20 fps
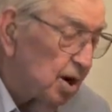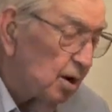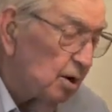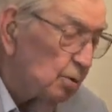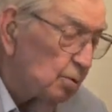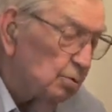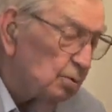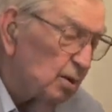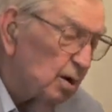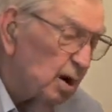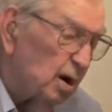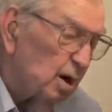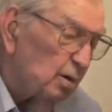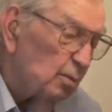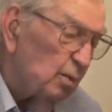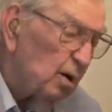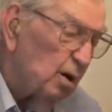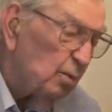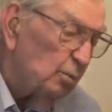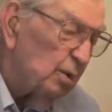just go,
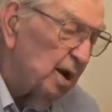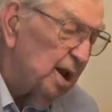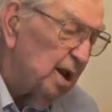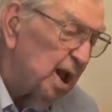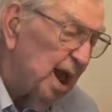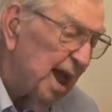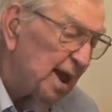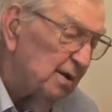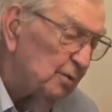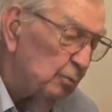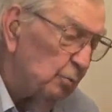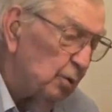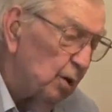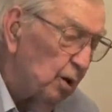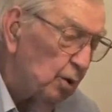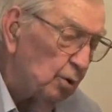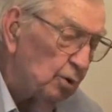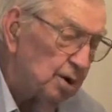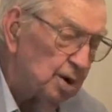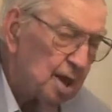we had a
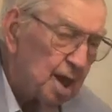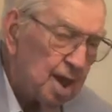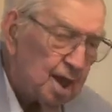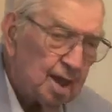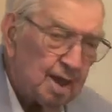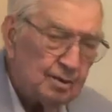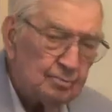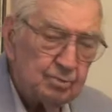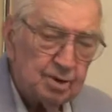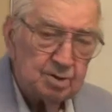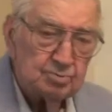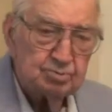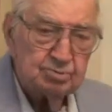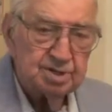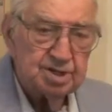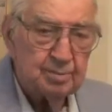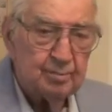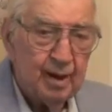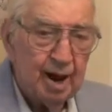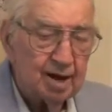road which
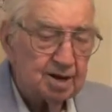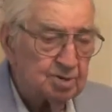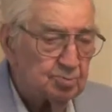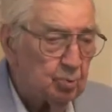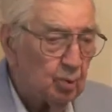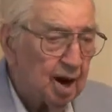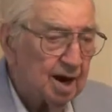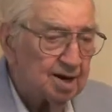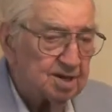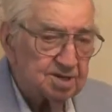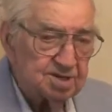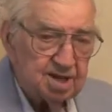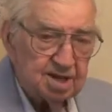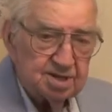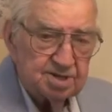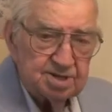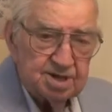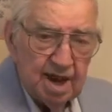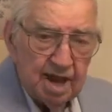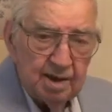was about as wide as
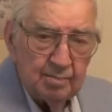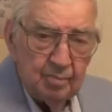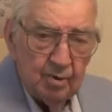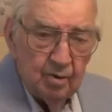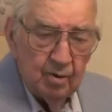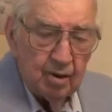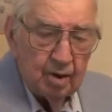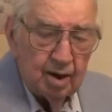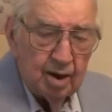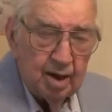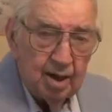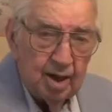this table.